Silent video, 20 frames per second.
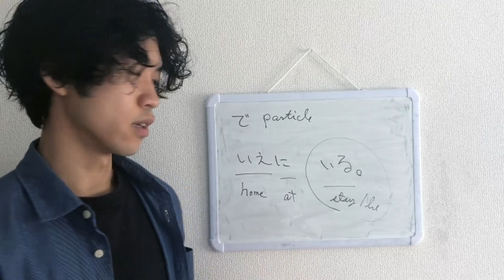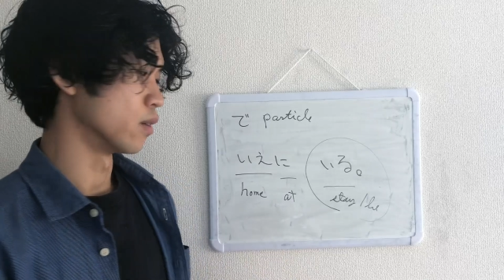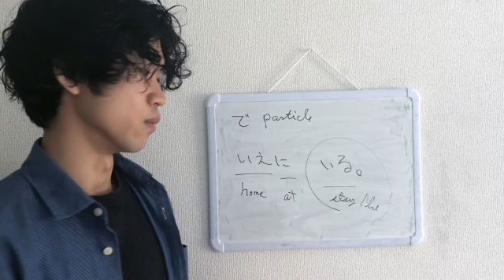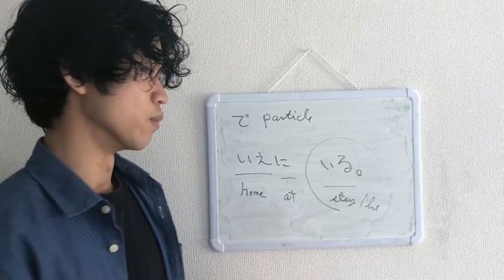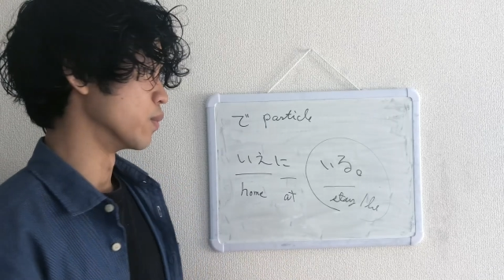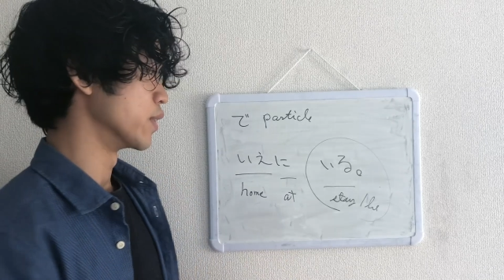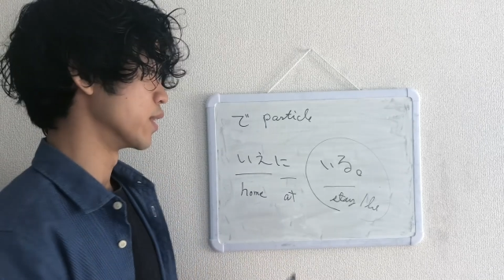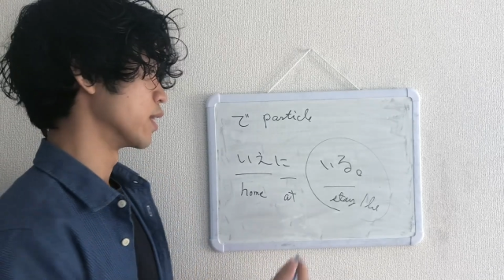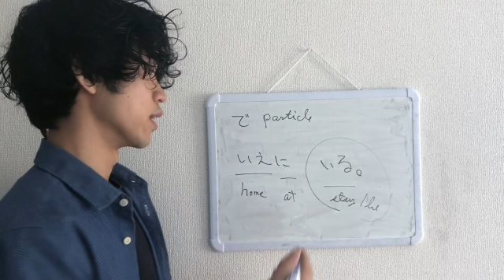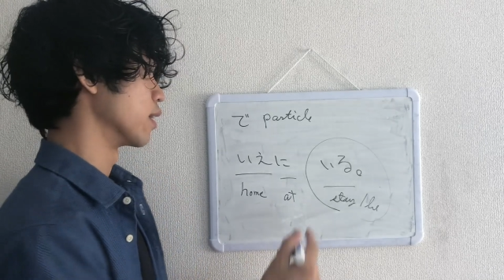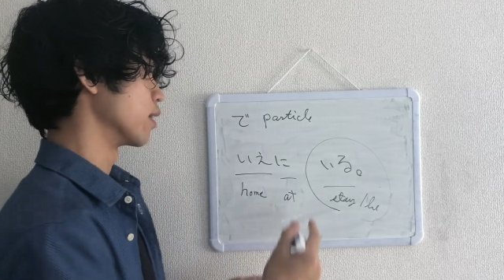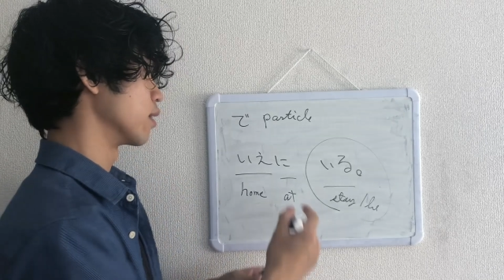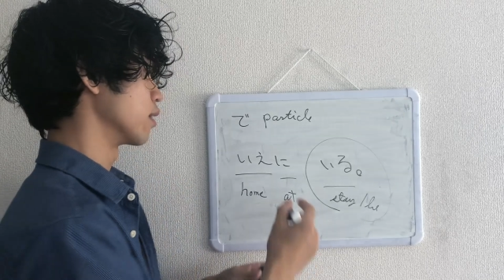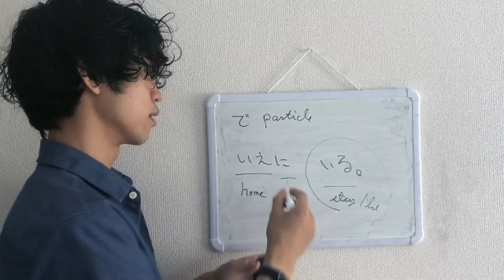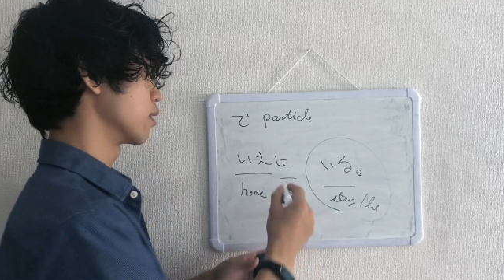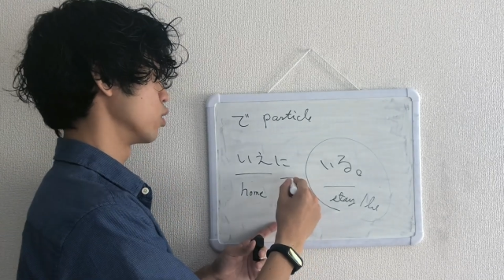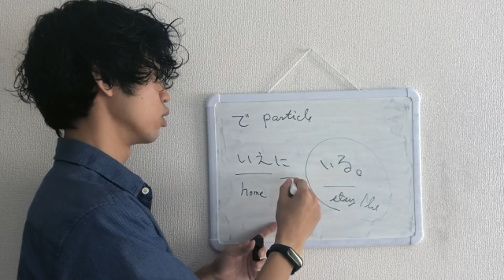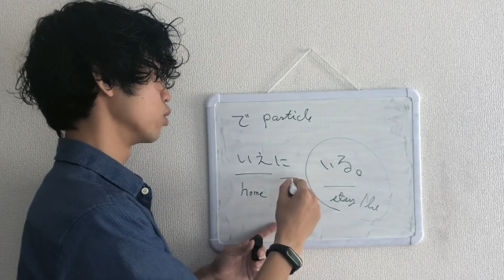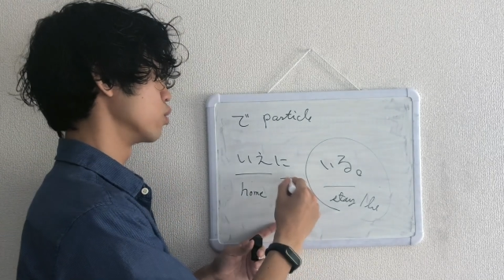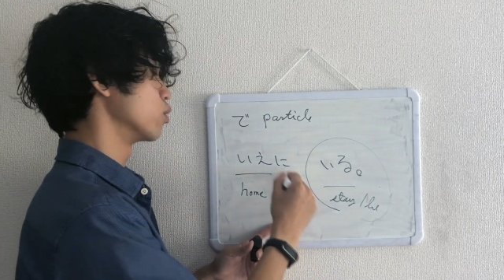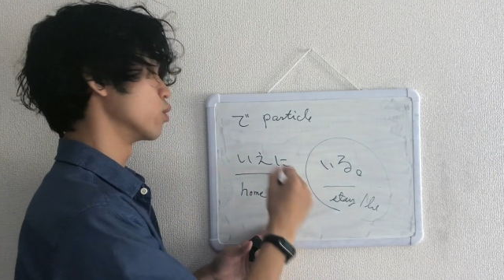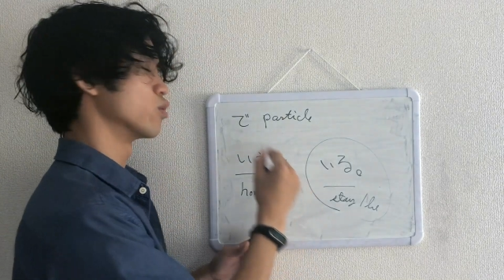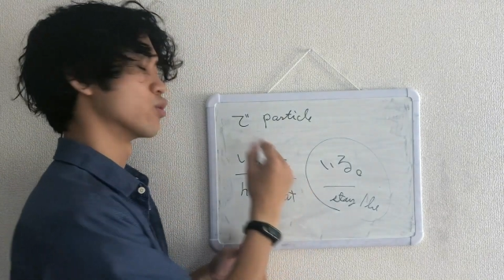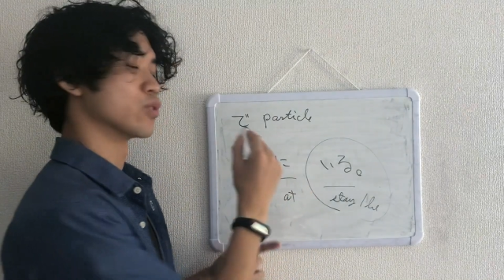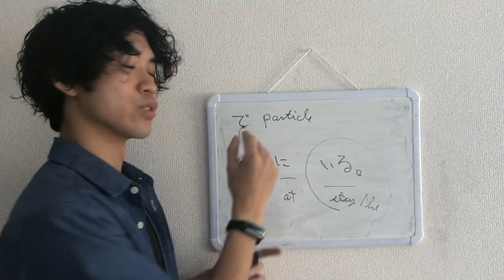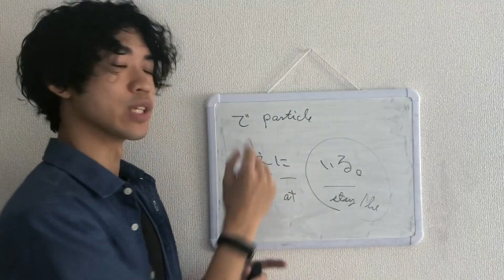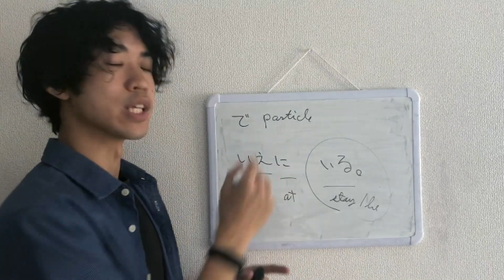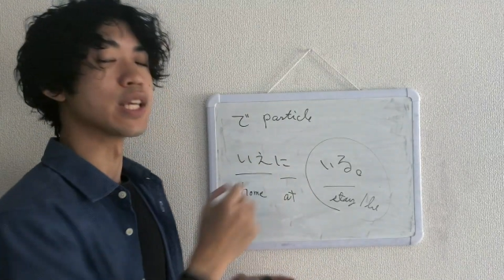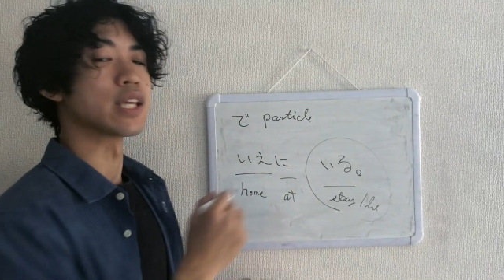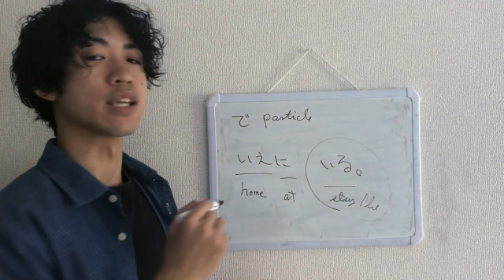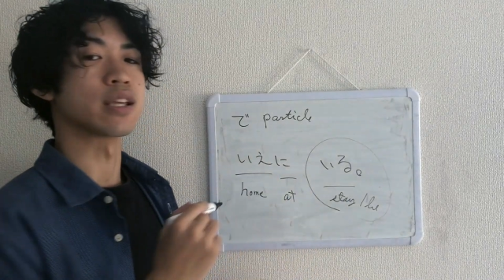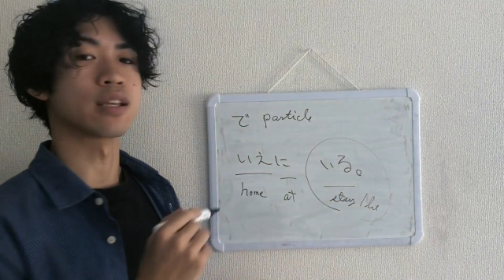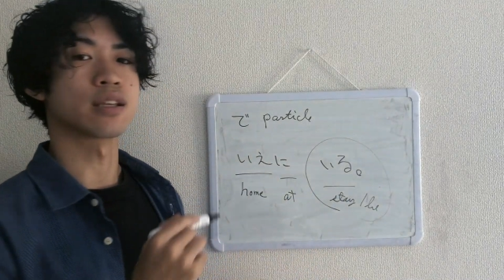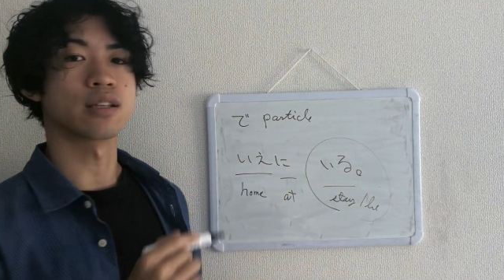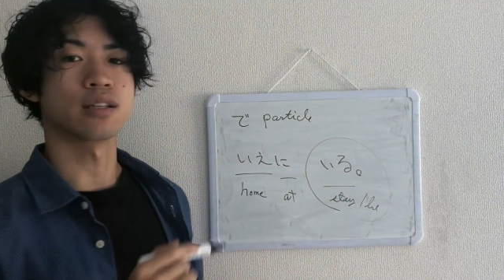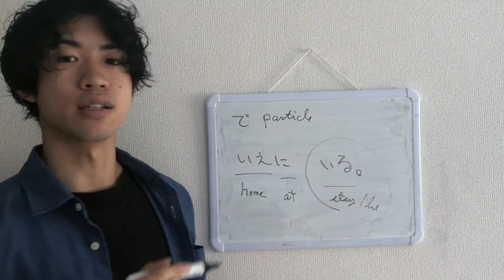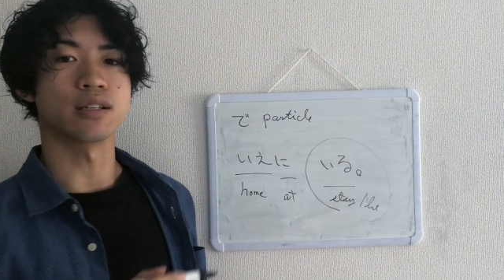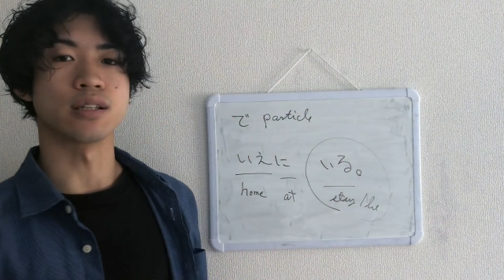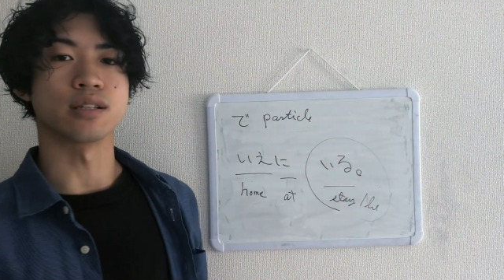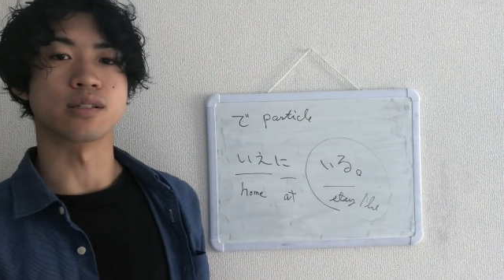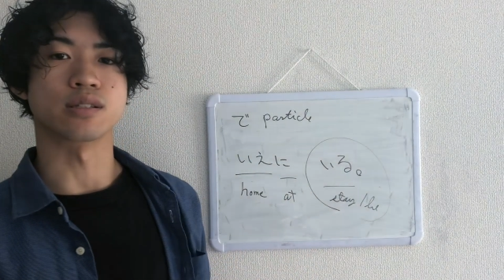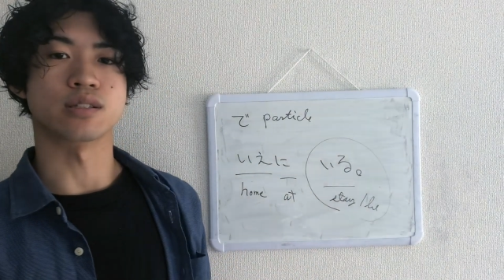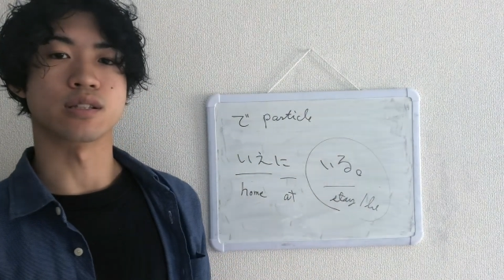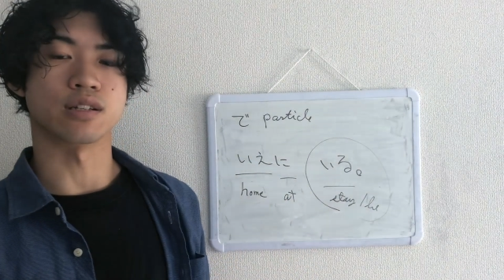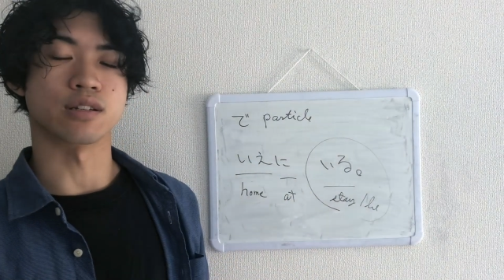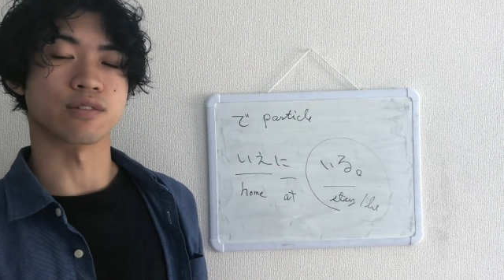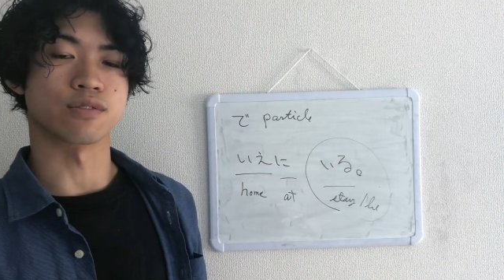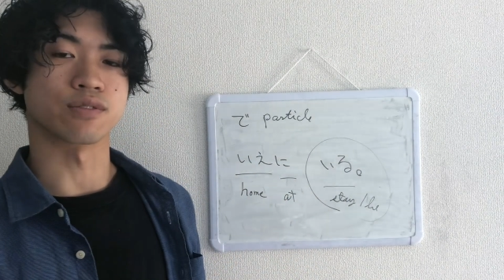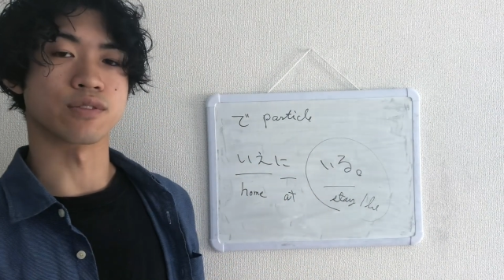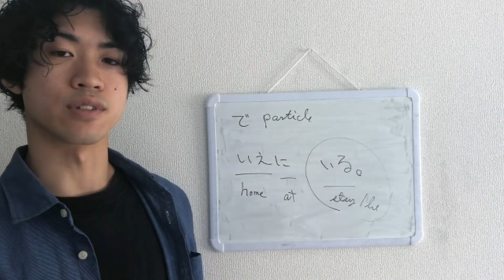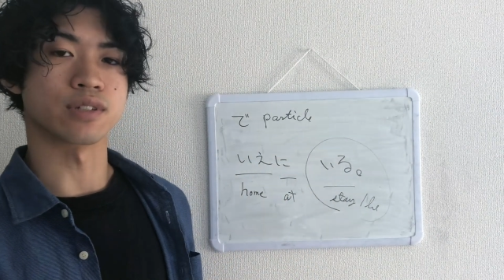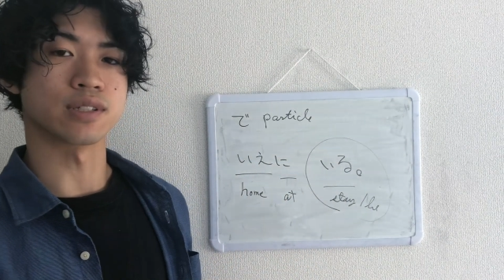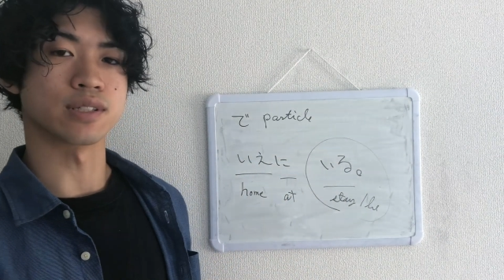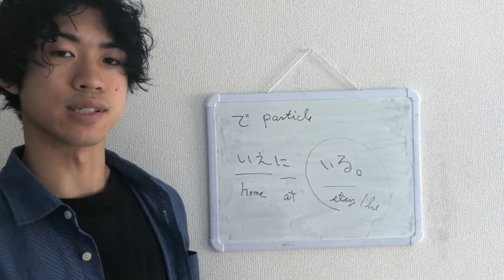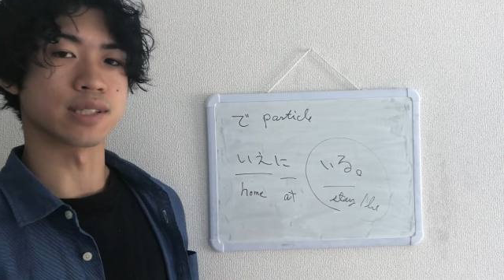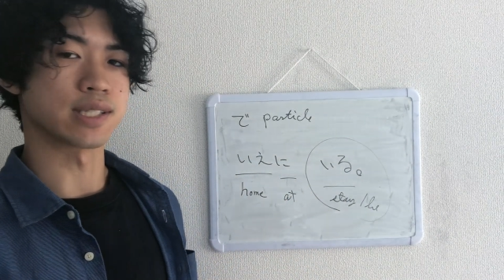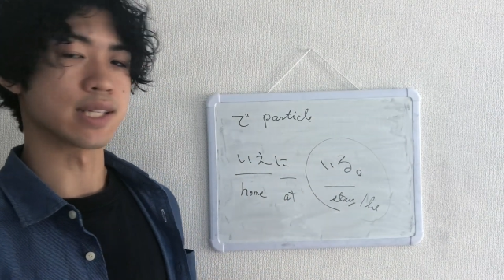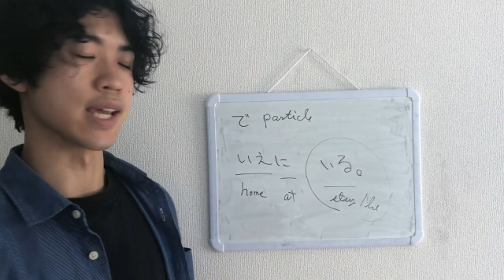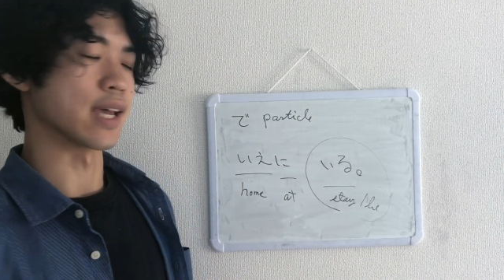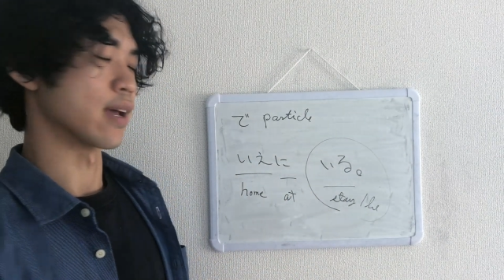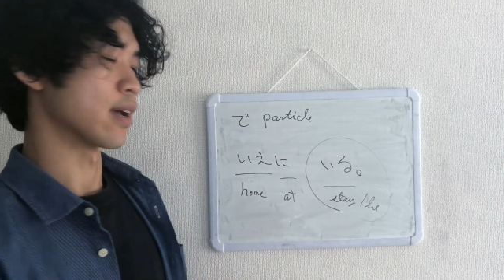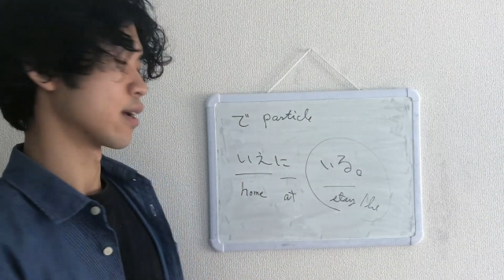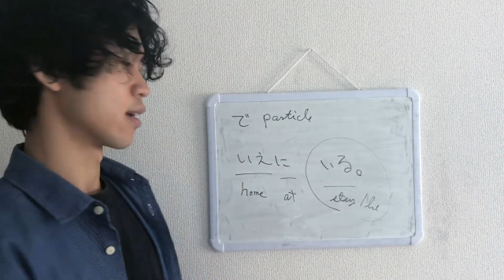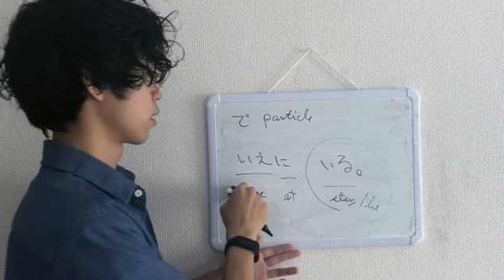being, you use ni instead of de.